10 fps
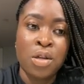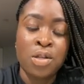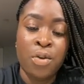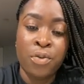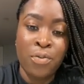
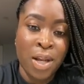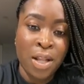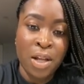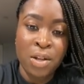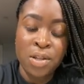So if you write
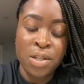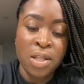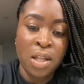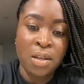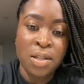a letter just
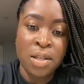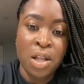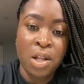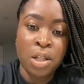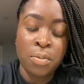telling the
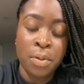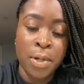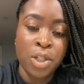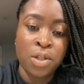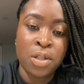seller a little bit
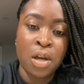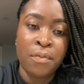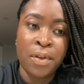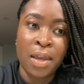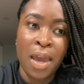about
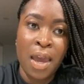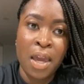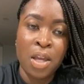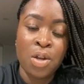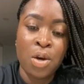yourself, like,
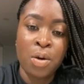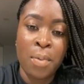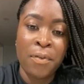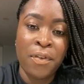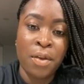hey,
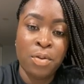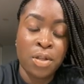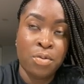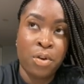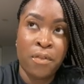
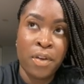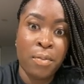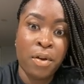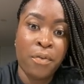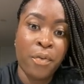we're a
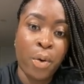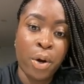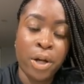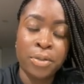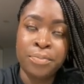family of
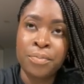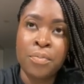four,